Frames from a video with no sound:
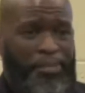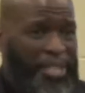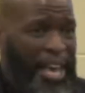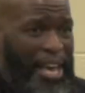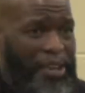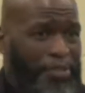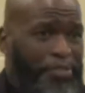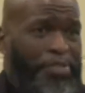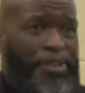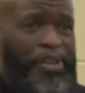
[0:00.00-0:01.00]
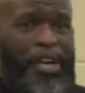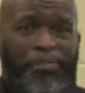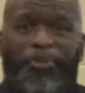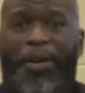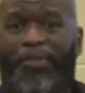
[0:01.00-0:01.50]
staff,
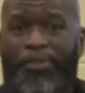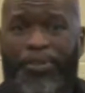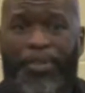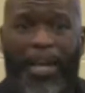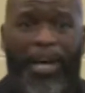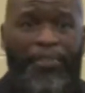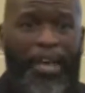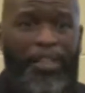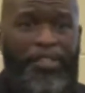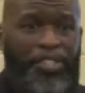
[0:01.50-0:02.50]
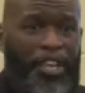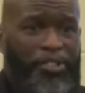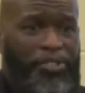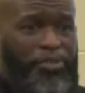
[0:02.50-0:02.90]
whomever. I've had the chance